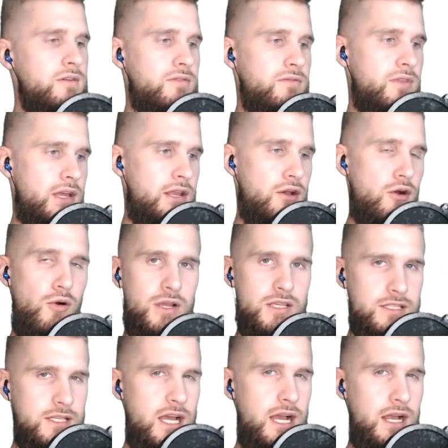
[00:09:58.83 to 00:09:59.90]
They know
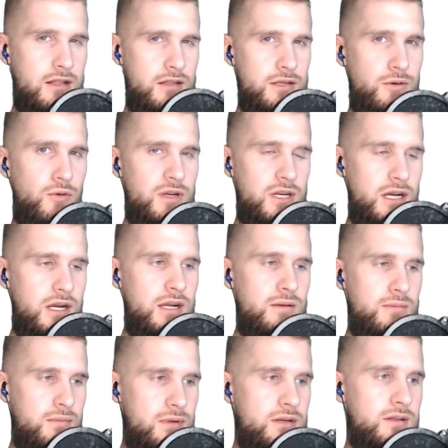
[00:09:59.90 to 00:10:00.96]
exactly what
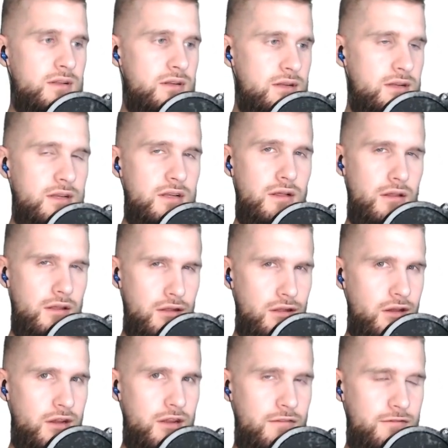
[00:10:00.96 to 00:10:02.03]
I'm
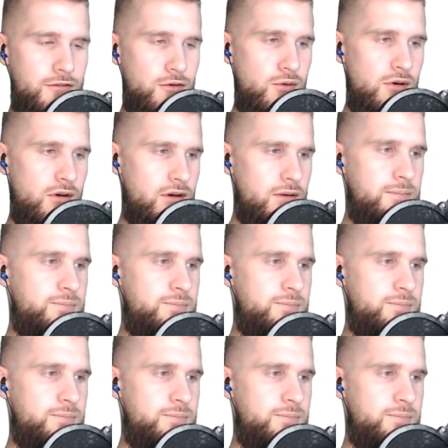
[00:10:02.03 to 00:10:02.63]
looking for.